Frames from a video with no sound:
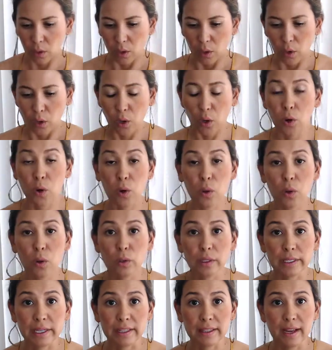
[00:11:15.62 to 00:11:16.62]

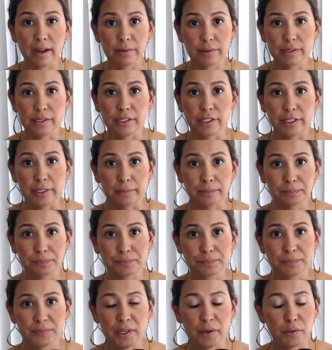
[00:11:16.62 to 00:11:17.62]
Holy, that was good.
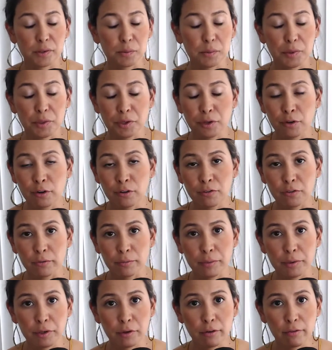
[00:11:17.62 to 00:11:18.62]
That was beautiful,
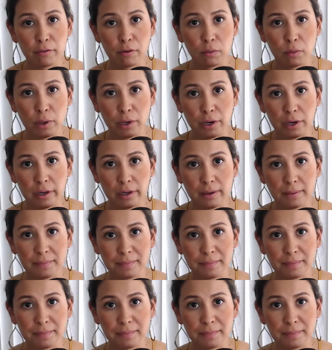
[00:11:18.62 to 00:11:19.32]
beautiful work.